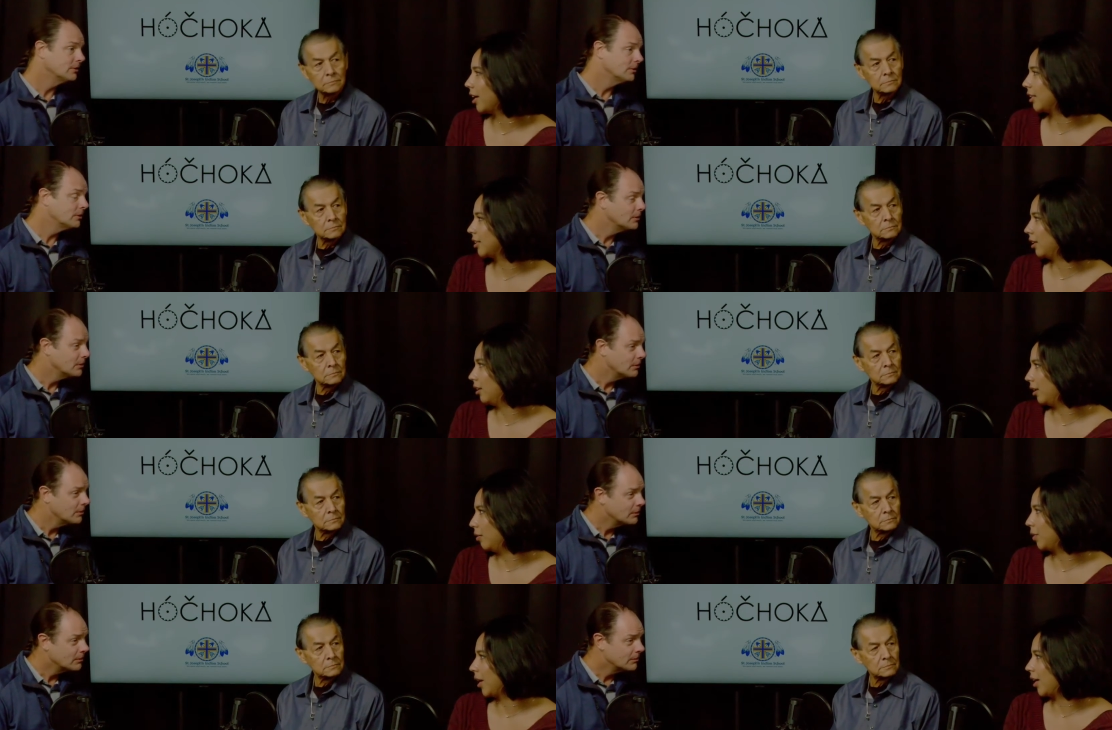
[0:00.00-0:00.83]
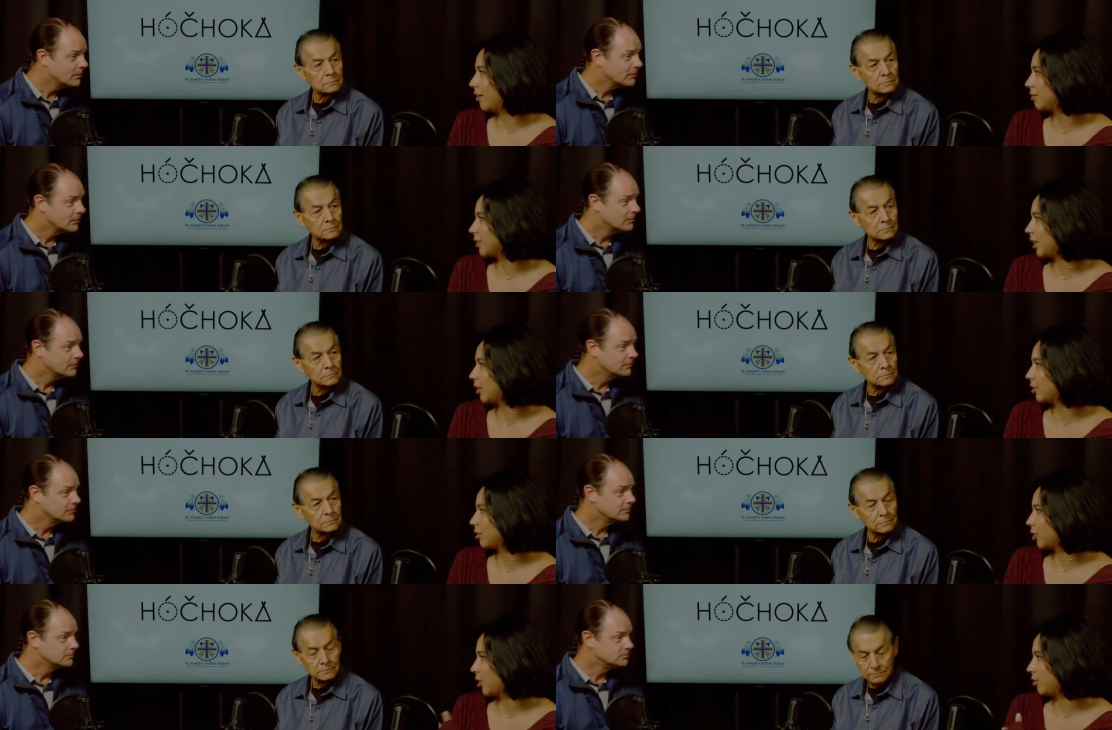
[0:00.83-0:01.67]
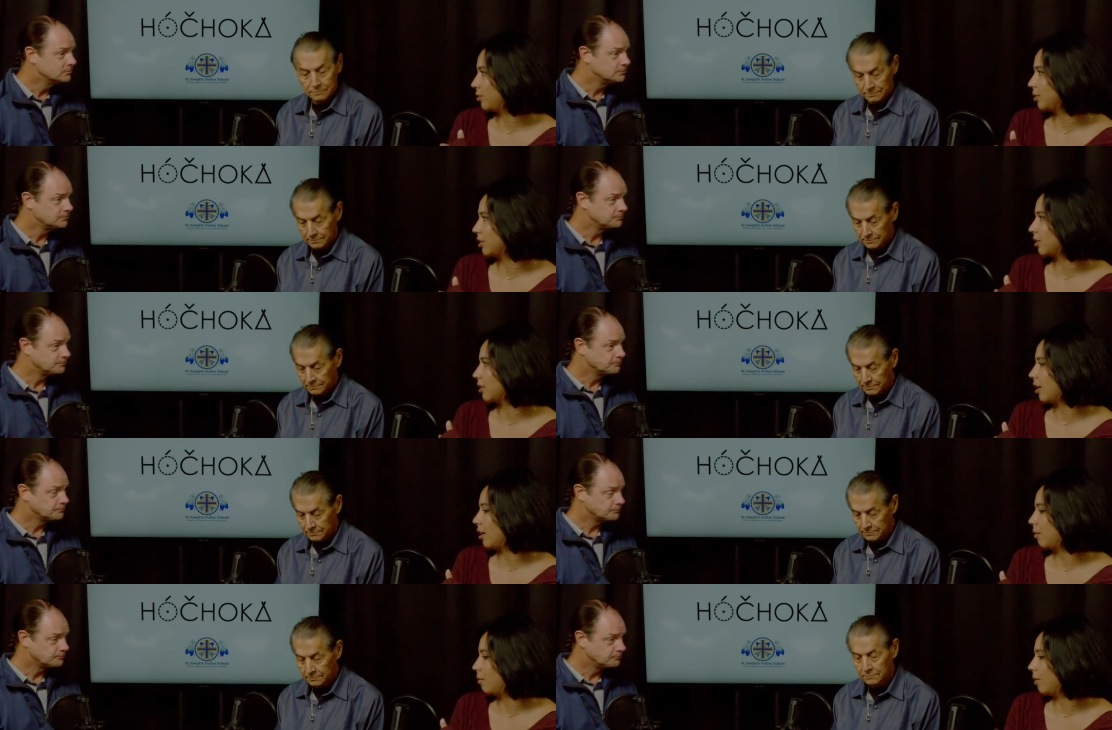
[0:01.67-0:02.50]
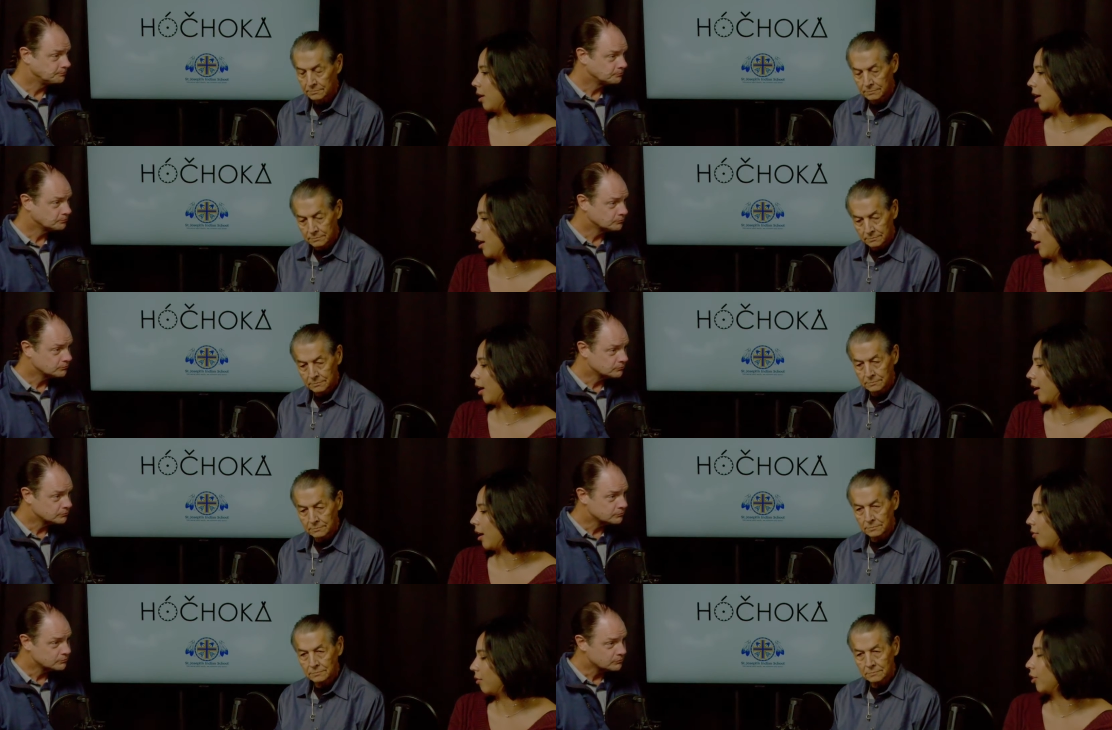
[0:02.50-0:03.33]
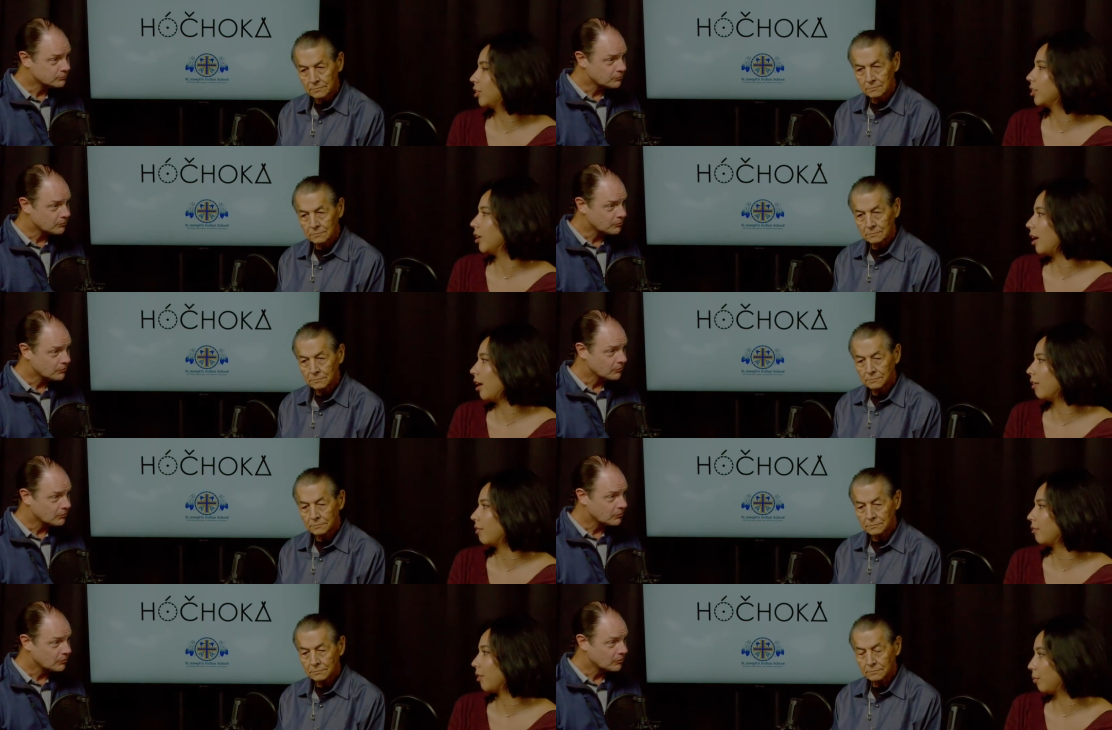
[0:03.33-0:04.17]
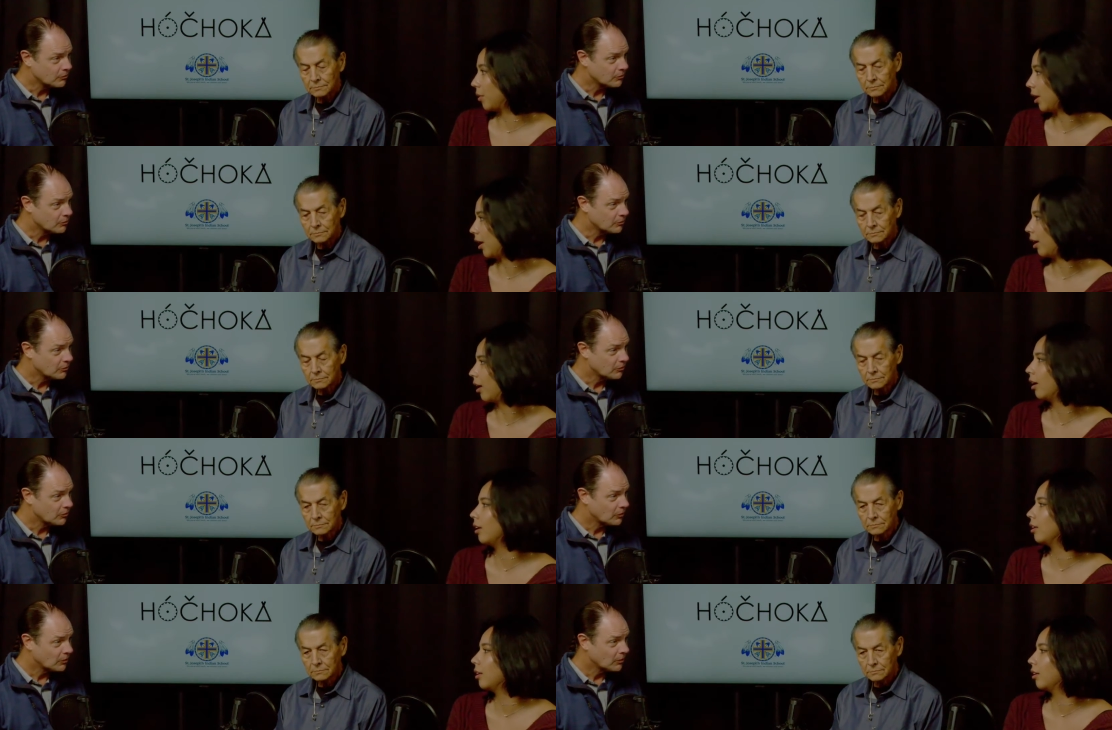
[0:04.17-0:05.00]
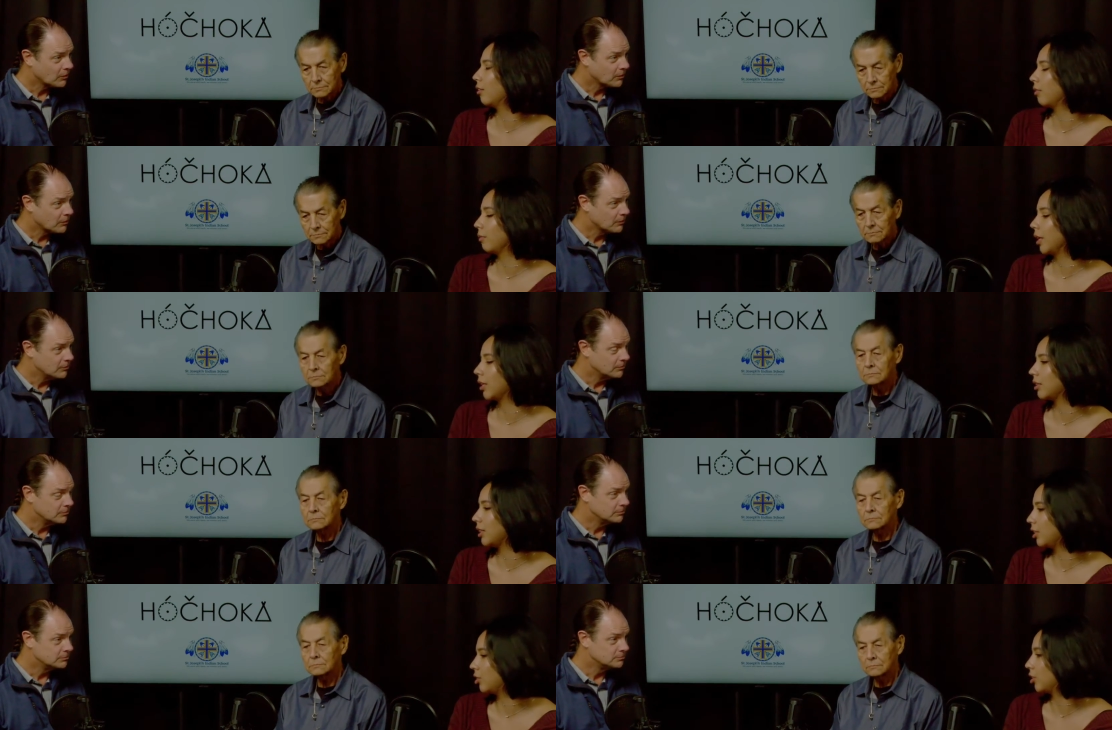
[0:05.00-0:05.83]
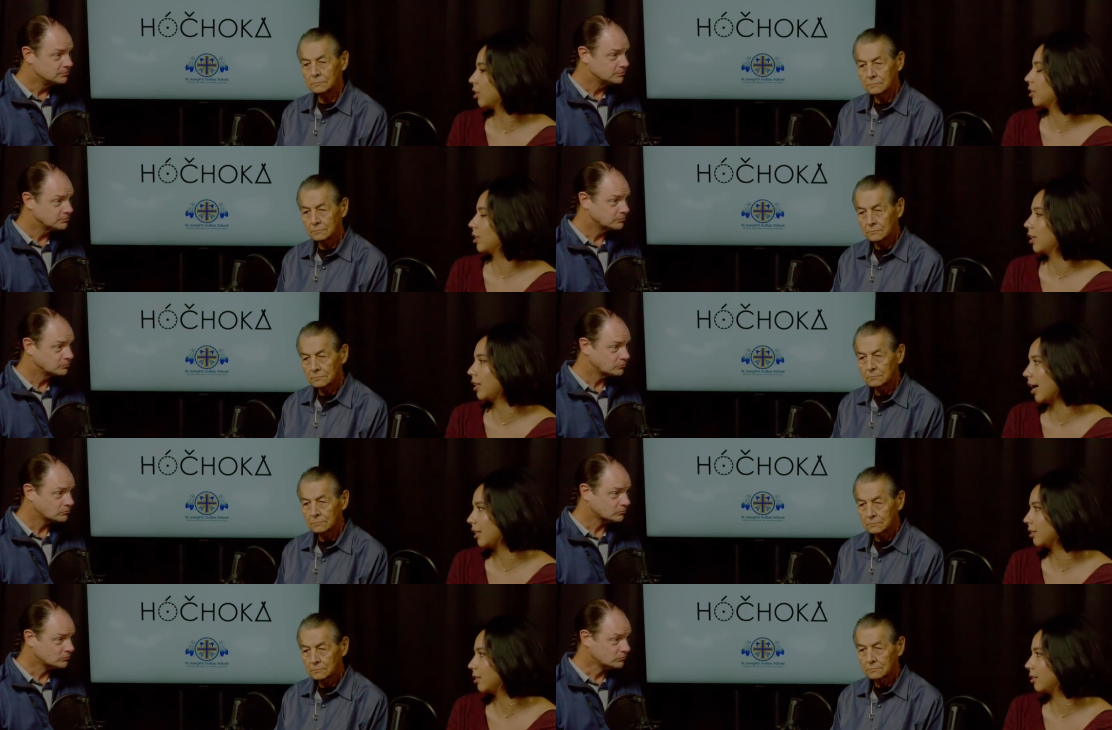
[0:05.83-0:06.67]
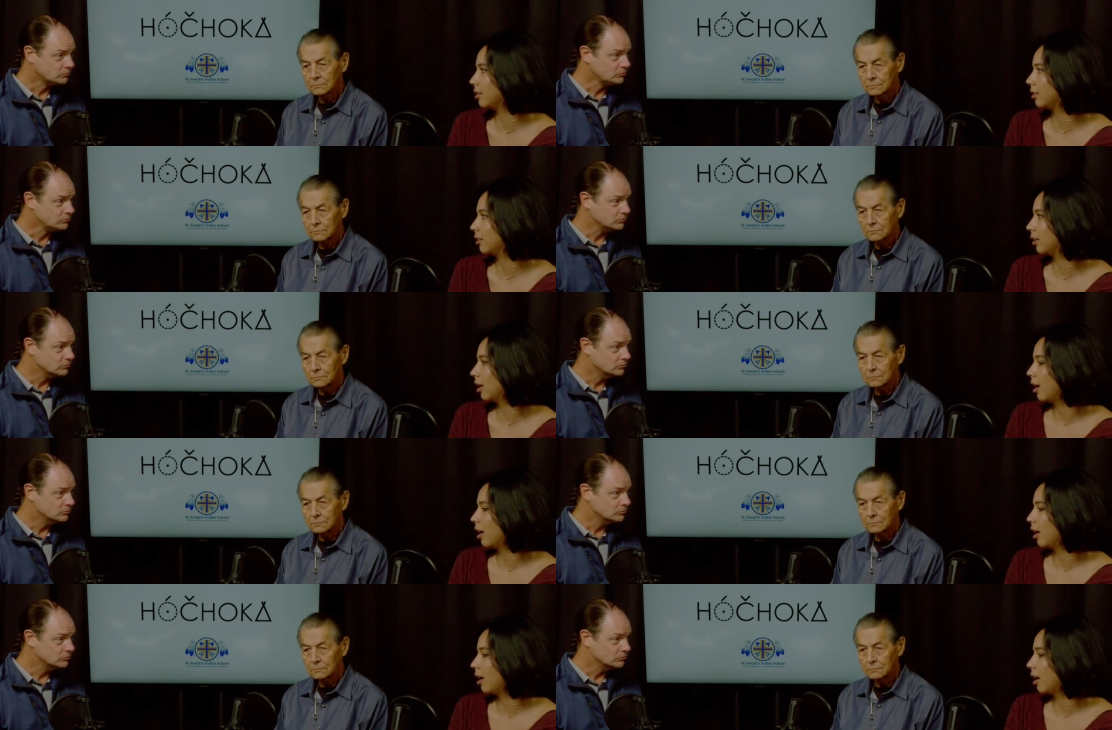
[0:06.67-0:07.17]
Speaker 1: as an alumni of St. Joe's, um, I, I've learned a lot from here, you know, from like teachers and classes and